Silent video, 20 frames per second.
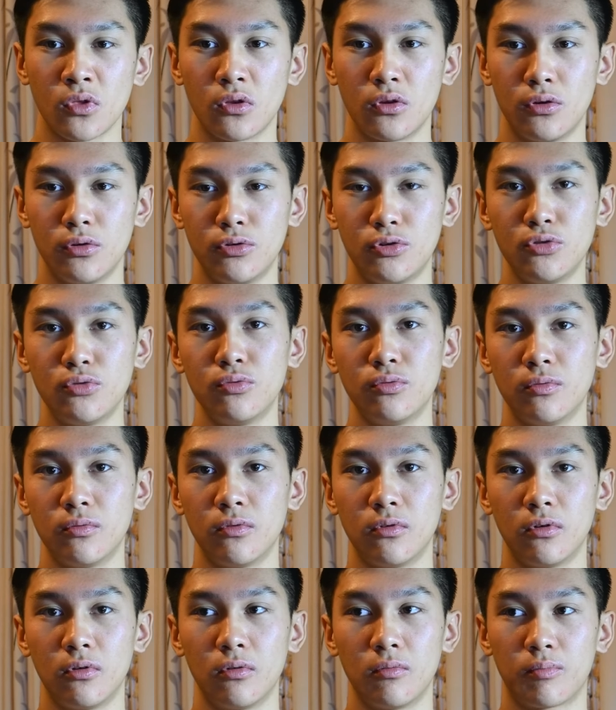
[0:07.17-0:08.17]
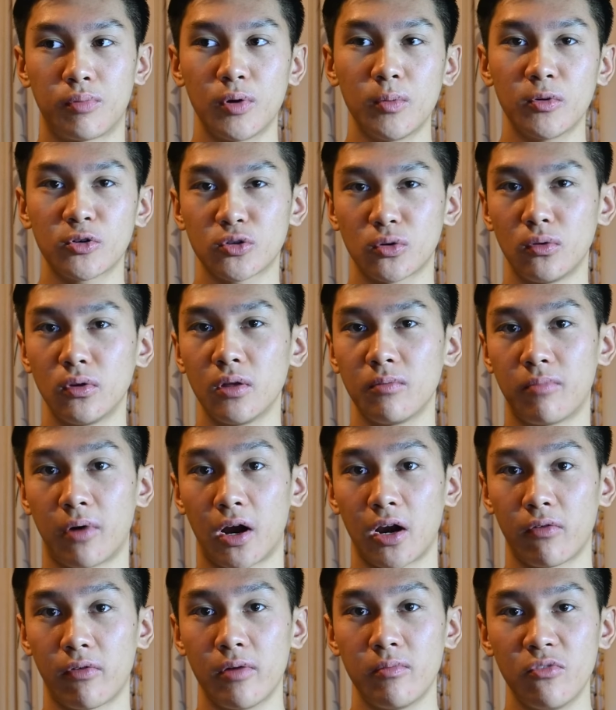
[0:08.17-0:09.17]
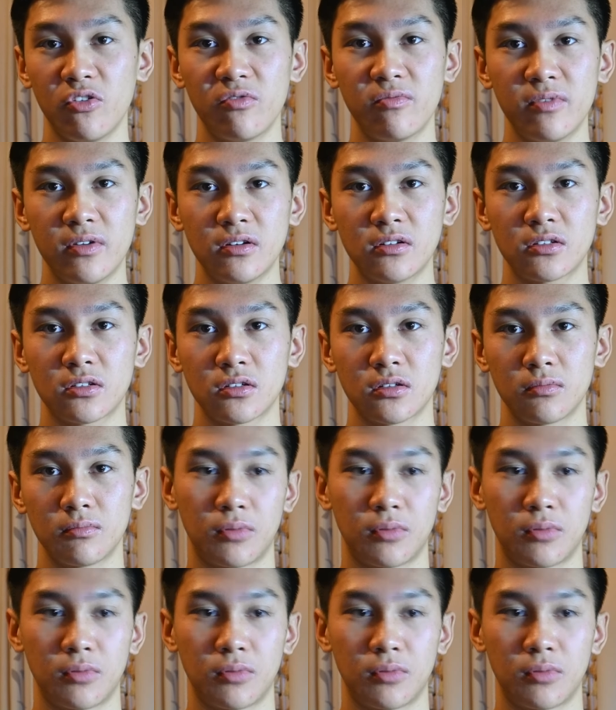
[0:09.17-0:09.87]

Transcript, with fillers: you do pretty much only body weight movements,